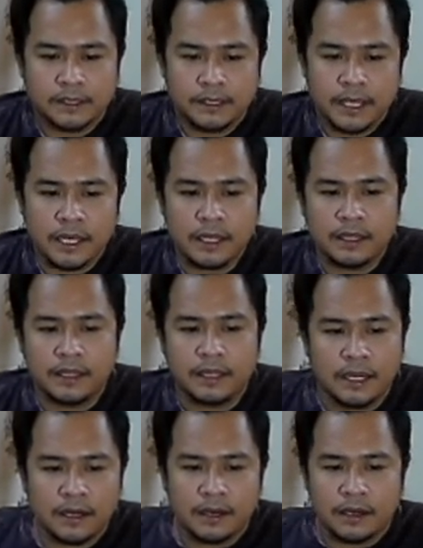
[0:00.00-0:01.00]
And
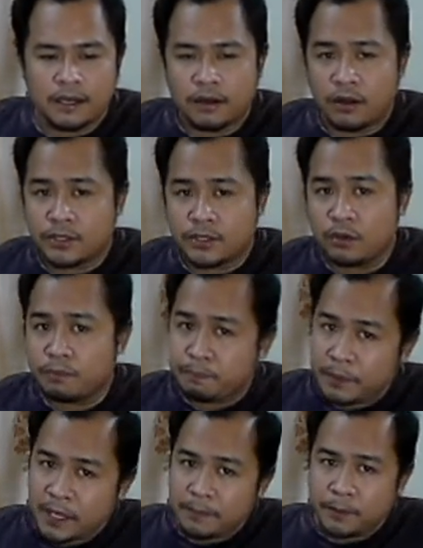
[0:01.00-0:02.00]
there are also
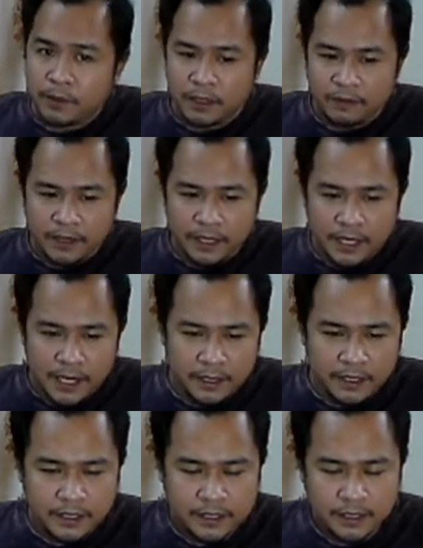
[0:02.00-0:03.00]
people living
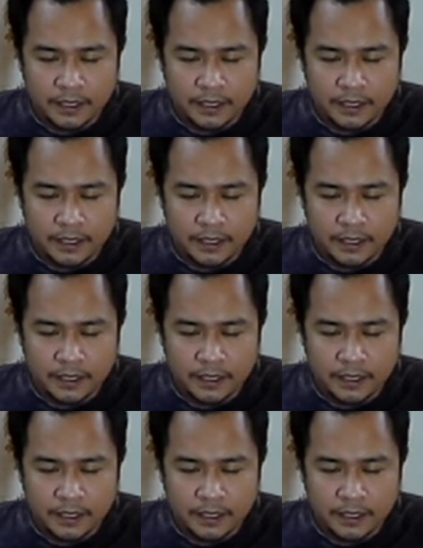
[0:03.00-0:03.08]
there.